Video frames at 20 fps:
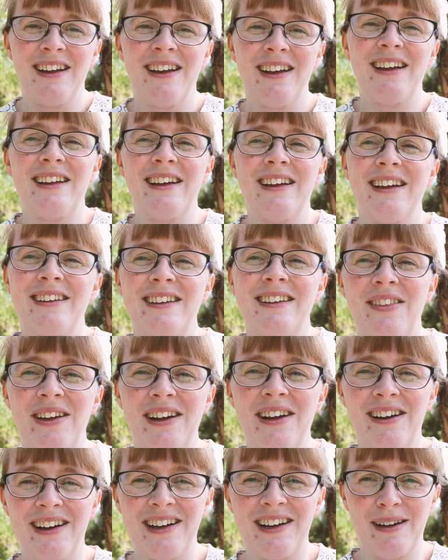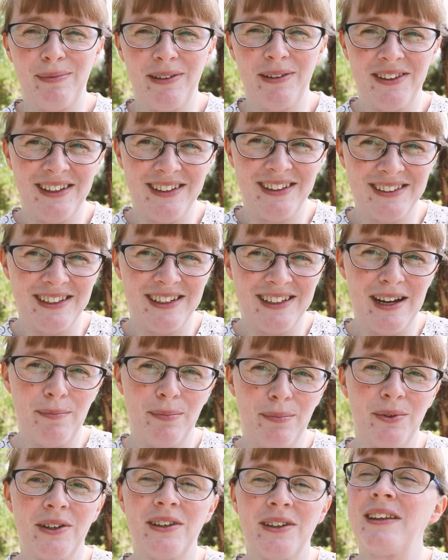And there are a couple of things in that
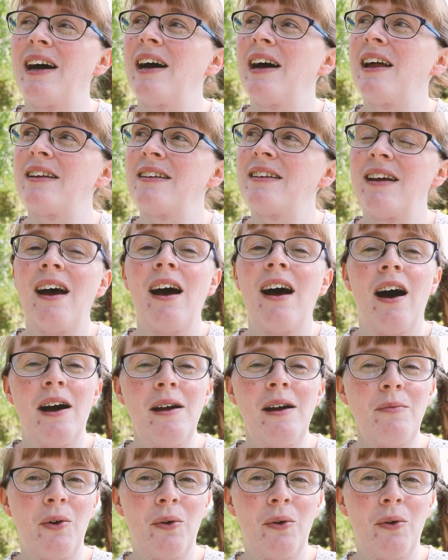book that I'm